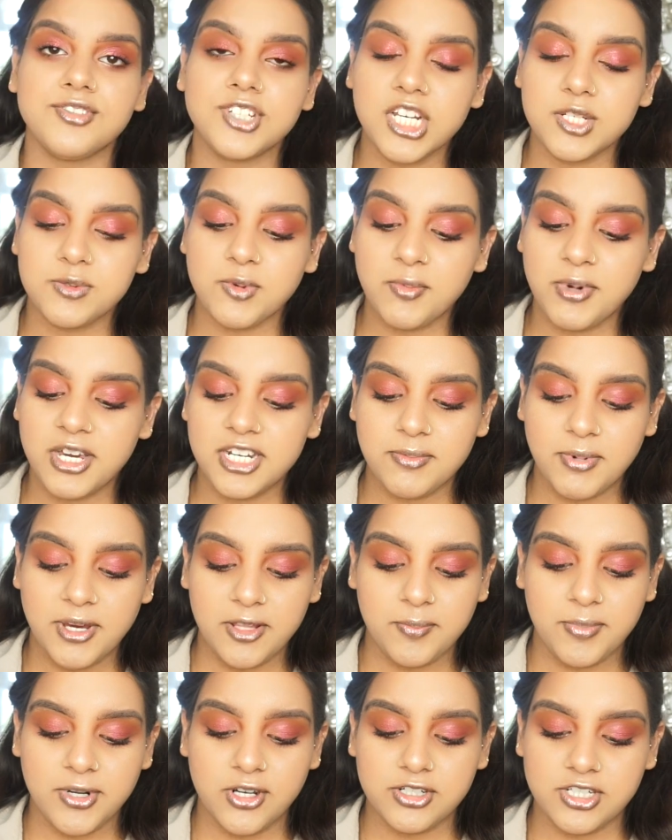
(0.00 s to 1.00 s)
I've changed my mind about
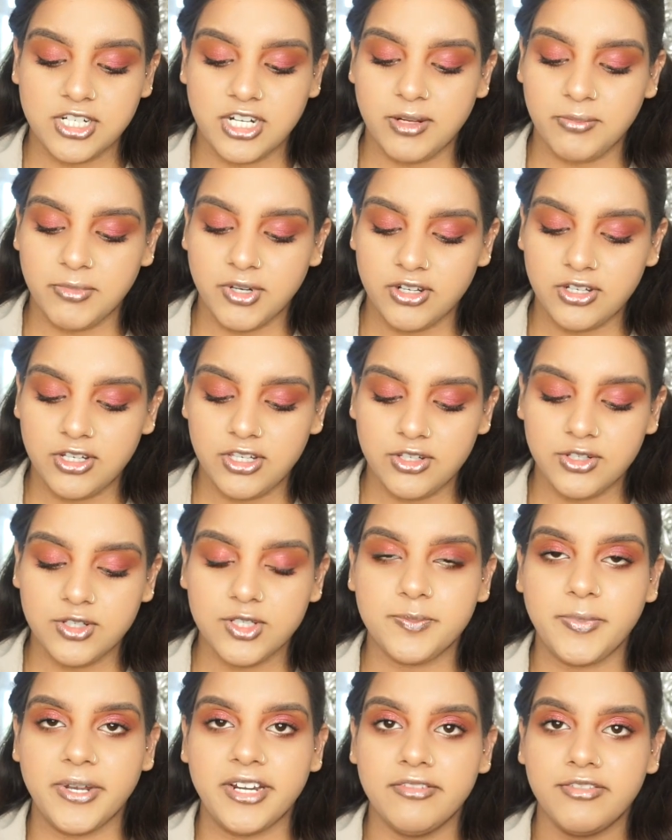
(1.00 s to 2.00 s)
the blush, and I'm going to
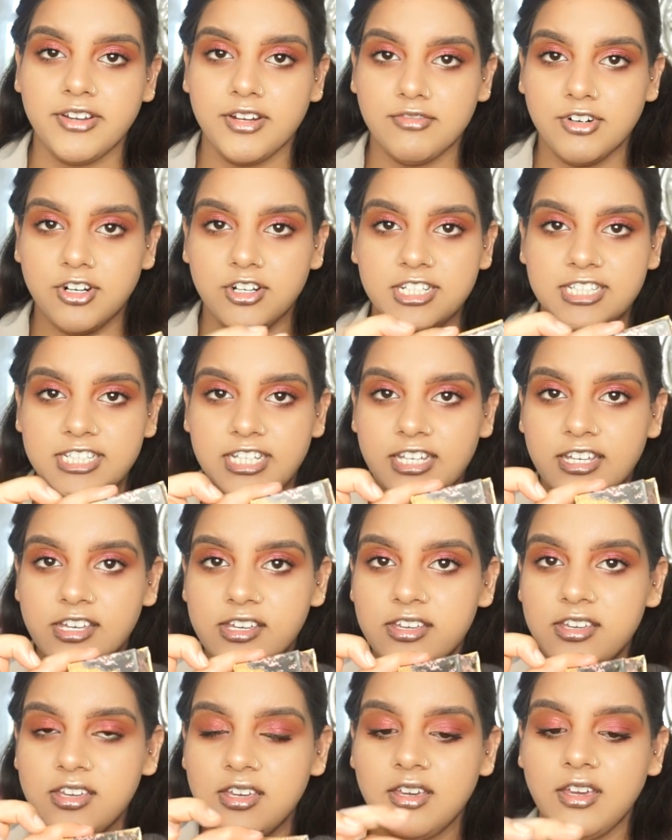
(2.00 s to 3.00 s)
use Benefit
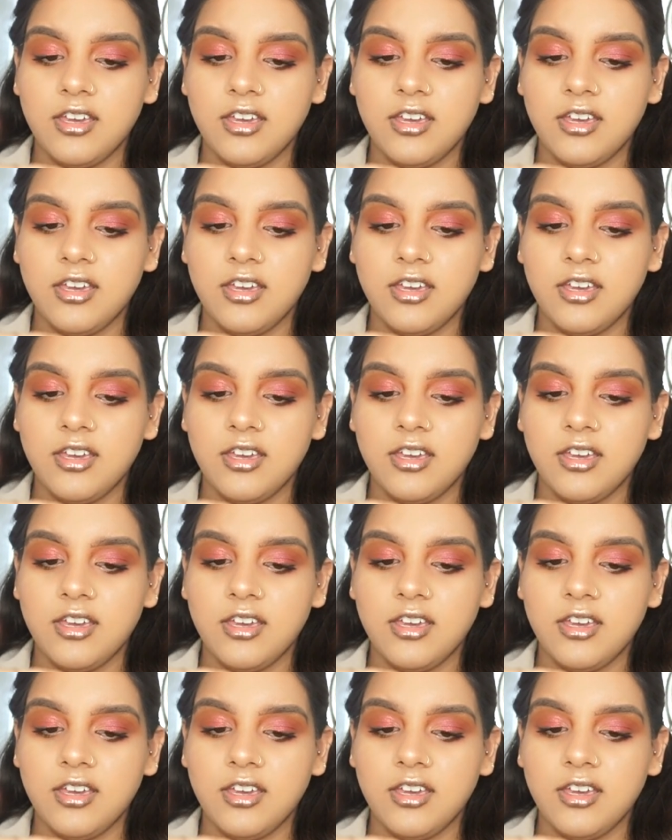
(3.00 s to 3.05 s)
Rocketeer.